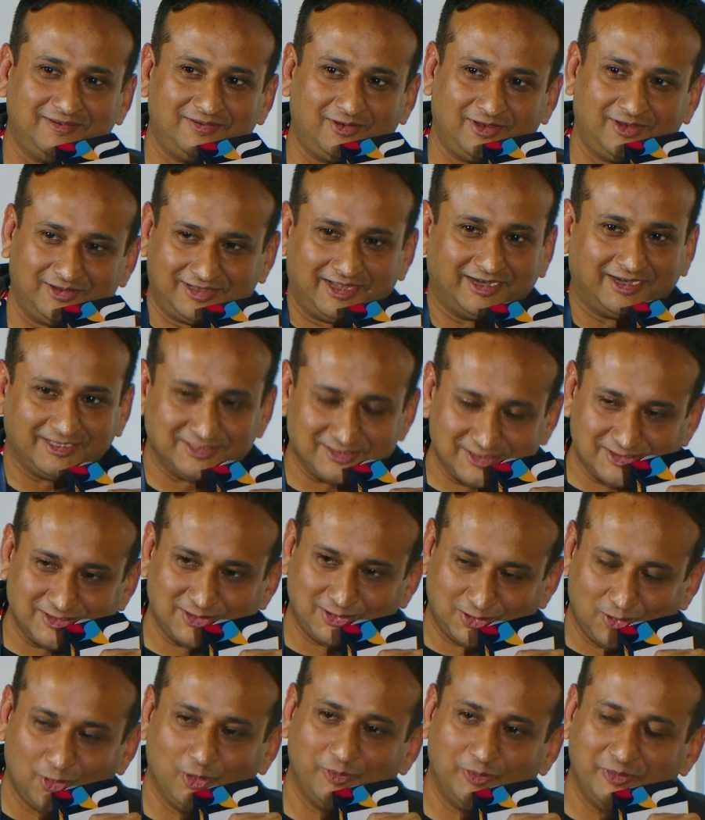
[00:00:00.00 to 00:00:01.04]
not that he's
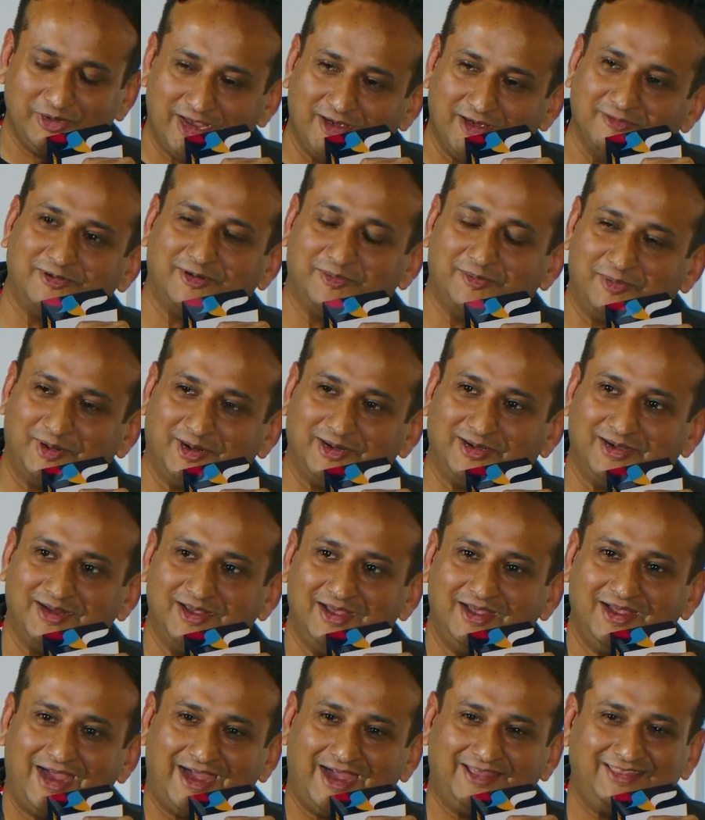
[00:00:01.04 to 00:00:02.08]
told me ever, but
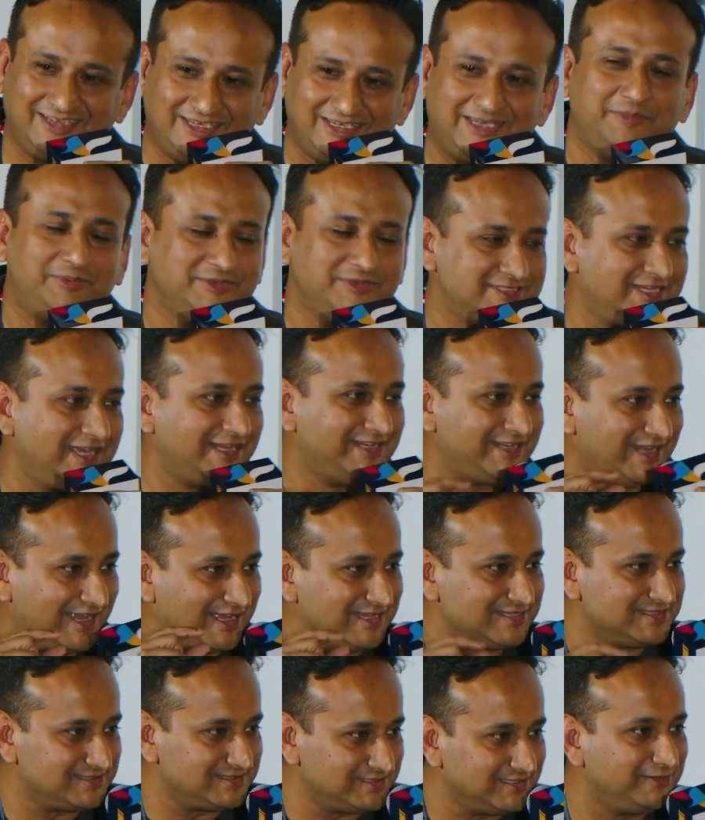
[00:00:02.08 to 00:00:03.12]
I think deep inside
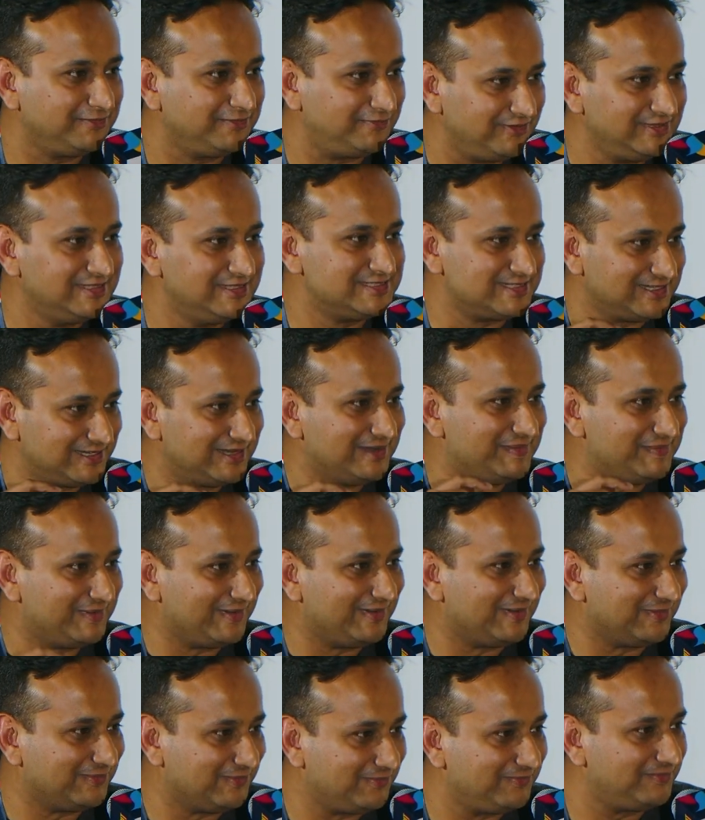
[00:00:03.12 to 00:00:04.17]
he feels a little bit
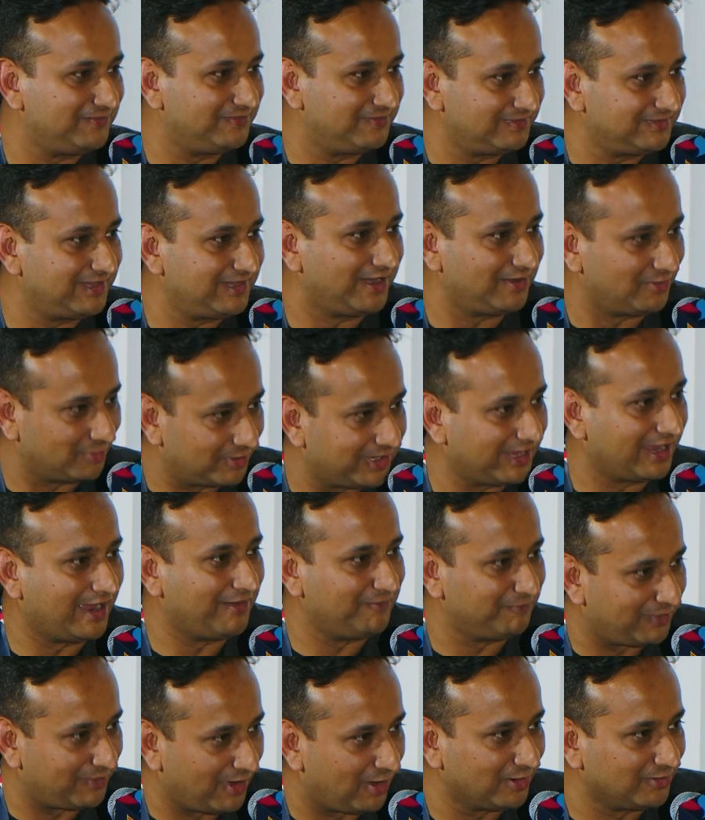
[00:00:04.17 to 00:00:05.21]
of that, okay,
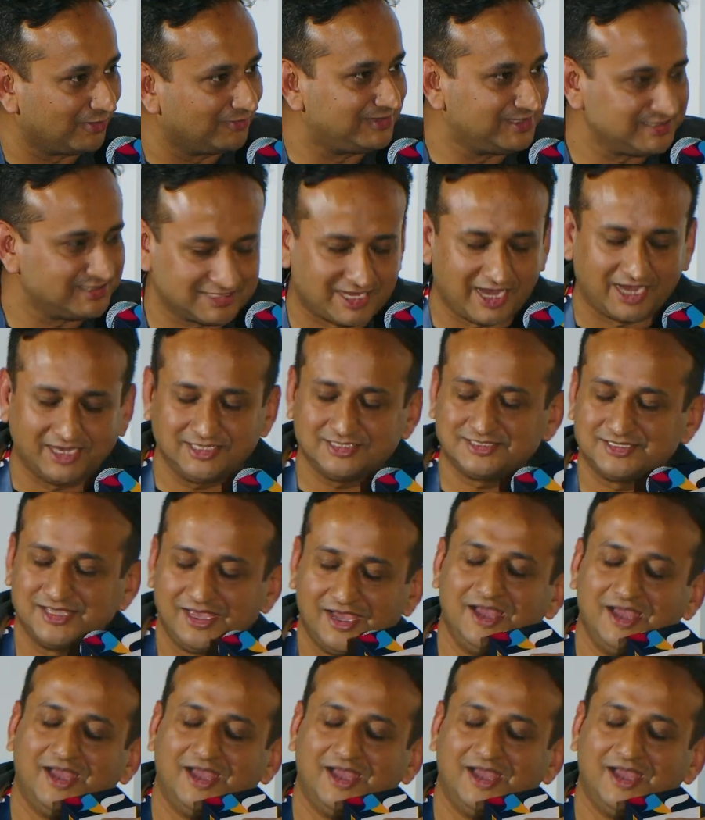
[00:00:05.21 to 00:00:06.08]
I'm proud of these guys,